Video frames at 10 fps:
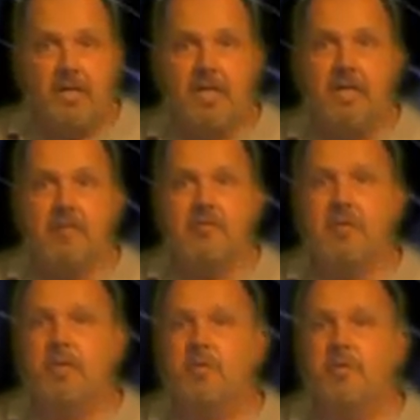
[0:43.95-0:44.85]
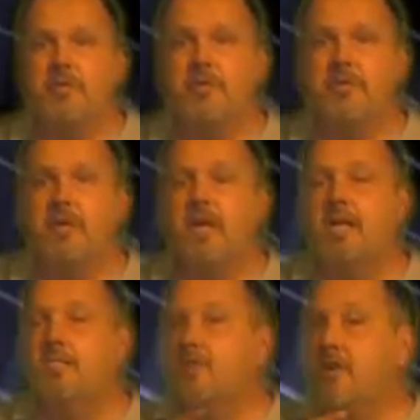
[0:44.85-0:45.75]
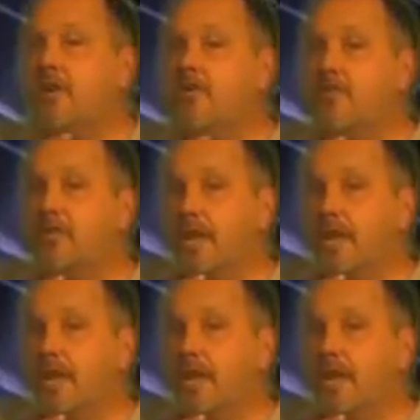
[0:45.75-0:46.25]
You might want to serve